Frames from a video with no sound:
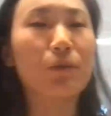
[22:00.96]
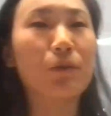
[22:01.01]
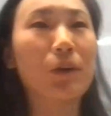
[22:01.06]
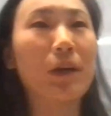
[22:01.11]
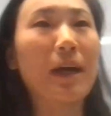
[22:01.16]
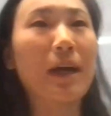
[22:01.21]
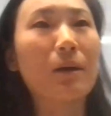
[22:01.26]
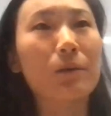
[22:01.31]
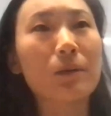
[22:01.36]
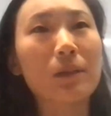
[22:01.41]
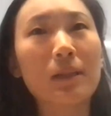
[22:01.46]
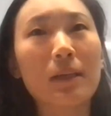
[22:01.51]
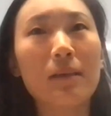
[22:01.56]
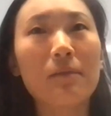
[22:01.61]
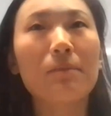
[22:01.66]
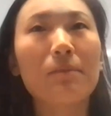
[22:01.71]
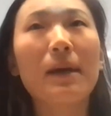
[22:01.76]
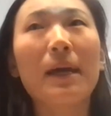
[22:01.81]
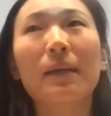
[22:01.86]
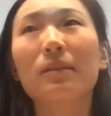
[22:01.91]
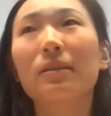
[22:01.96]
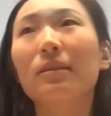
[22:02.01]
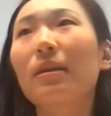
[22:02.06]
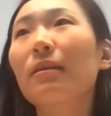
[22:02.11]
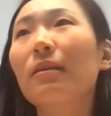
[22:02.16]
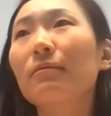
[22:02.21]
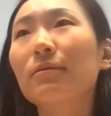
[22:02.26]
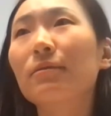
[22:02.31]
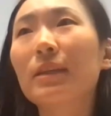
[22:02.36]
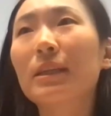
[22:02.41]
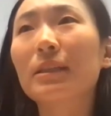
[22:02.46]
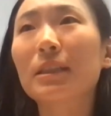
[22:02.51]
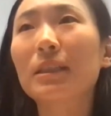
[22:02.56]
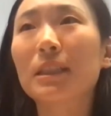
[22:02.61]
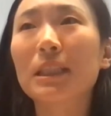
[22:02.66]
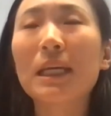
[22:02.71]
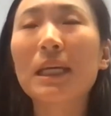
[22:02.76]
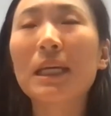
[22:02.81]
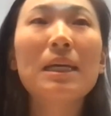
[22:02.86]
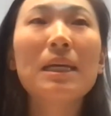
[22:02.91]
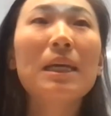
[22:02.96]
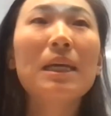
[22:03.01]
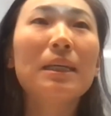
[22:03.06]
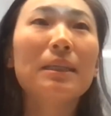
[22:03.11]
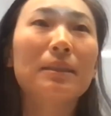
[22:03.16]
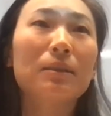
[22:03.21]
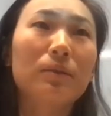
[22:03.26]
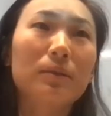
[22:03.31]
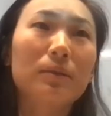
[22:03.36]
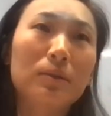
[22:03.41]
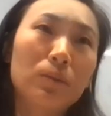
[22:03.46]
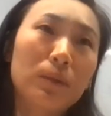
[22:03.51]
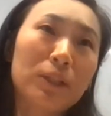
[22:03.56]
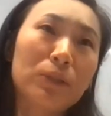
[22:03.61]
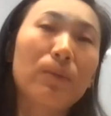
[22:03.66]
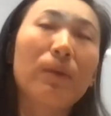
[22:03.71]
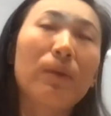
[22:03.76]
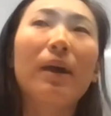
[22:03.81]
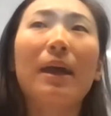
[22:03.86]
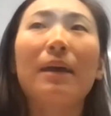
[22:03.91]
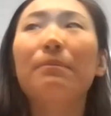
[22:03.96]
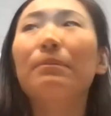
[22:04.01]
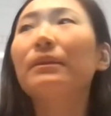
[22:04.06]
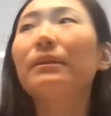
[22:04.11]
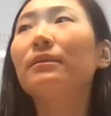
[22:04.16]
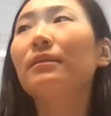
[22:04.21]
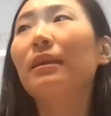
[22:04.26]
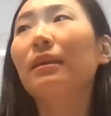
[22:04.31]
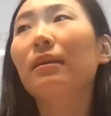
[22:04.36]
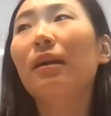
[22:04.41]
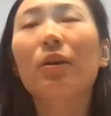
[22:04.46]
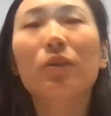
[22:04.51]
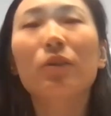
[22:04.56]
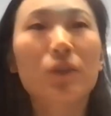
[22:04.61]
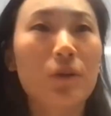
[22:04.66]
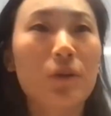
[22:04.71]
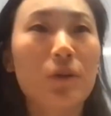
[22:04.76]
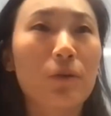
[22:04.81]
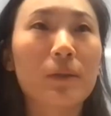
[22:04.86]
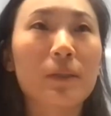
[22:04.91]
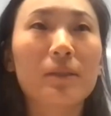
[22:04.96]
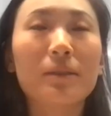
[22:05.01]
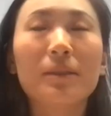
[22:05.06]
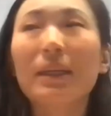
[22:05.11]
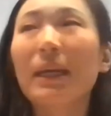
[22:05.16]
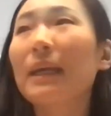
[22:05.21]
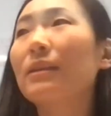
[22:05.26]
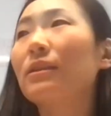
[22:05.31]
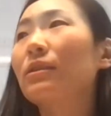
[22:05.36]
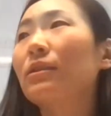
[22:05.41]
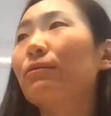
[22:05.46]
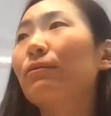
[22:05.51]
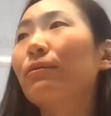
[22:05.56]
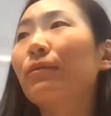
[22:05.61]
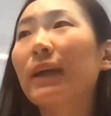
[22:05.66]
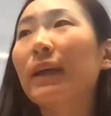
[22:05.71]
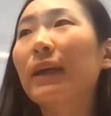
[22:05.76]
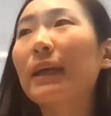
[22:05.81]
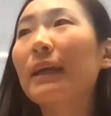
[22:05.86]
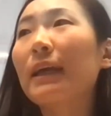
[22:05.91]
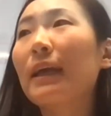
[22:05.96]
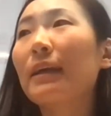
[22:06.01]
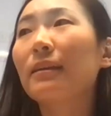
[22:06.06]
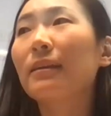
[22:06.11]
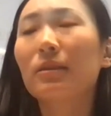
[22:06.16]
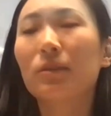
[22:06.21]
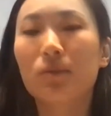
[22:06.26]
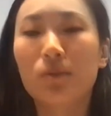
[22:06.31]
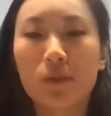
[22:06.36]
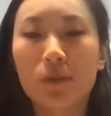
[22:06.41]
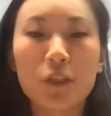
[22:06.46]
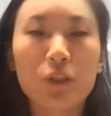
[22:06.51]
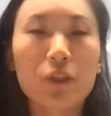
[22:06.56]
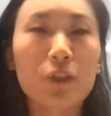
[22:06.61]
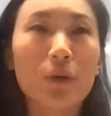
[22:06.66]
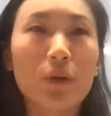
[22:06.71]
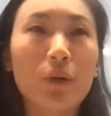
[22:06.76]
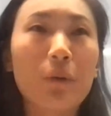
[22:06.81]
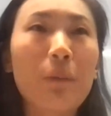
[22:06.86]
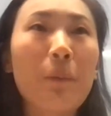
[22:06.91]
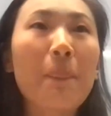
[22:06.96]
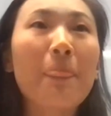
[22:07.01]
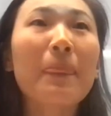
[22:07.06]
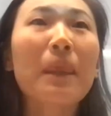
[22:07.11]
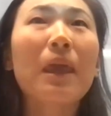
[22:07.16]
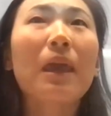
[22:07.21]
for our Impact conference, which will happen in October. It's free and it's virtual.